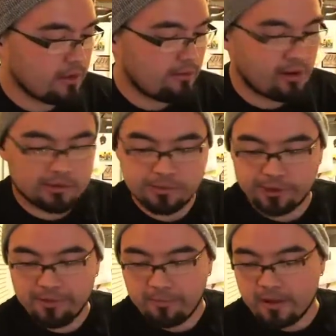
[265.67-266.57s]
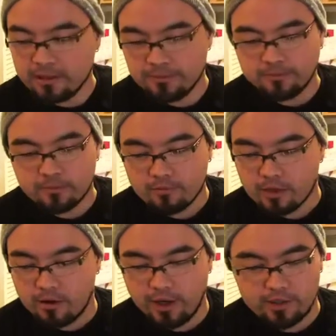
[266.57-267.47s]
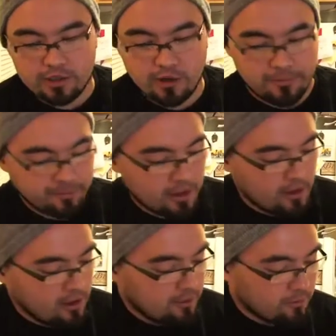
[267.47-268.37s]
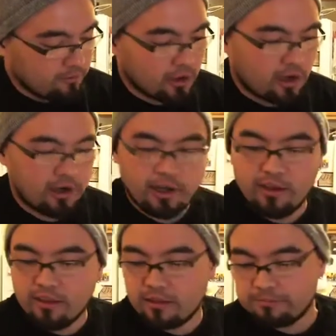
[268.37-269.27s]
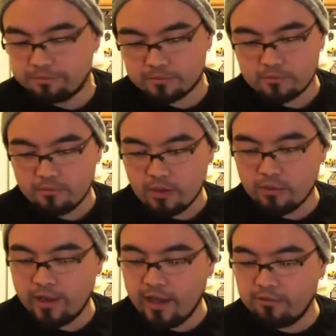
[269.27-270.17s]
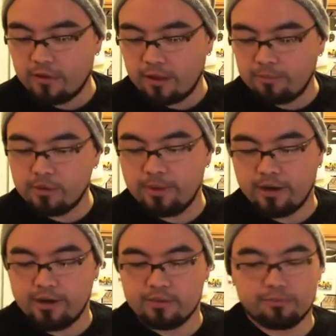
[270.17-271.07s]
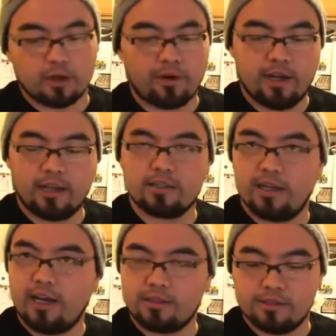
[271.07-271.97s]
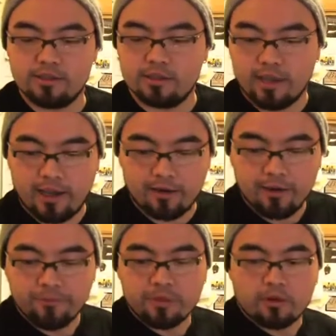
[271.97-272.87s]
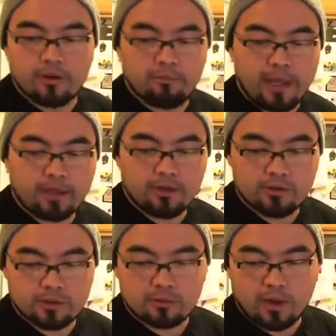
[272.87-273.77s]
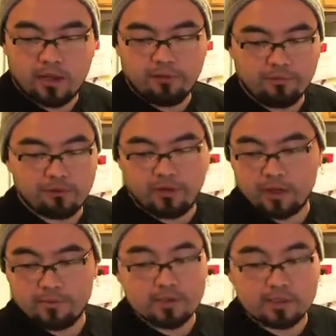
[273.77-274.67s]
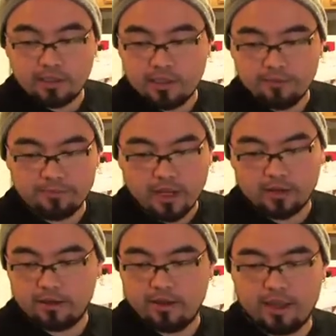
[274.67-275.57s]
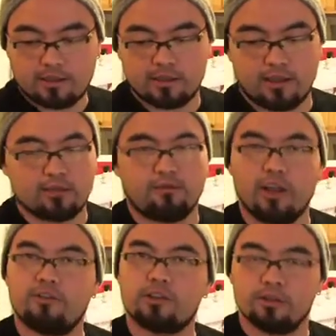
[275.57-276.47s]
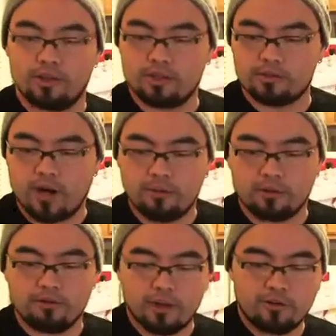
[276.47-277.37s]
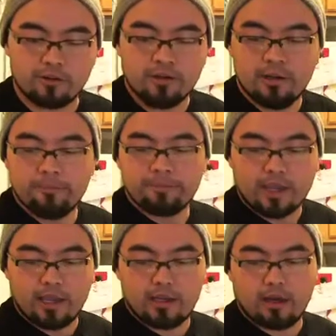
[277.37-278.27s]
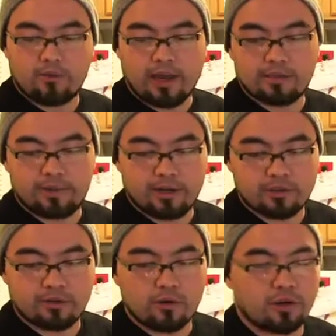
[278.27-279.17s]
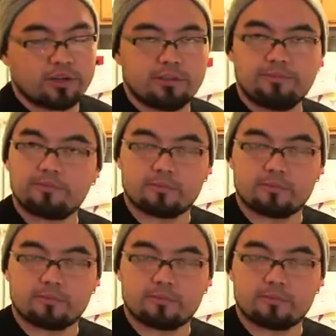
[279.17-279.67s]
That's pretty good. All right, so for heart health, we have blueberries, great antioxidants in that. We have mangoes as well. Vitamin C kind of adds a nice flavor to it, a nice tropical flavor. And raspberries, of course,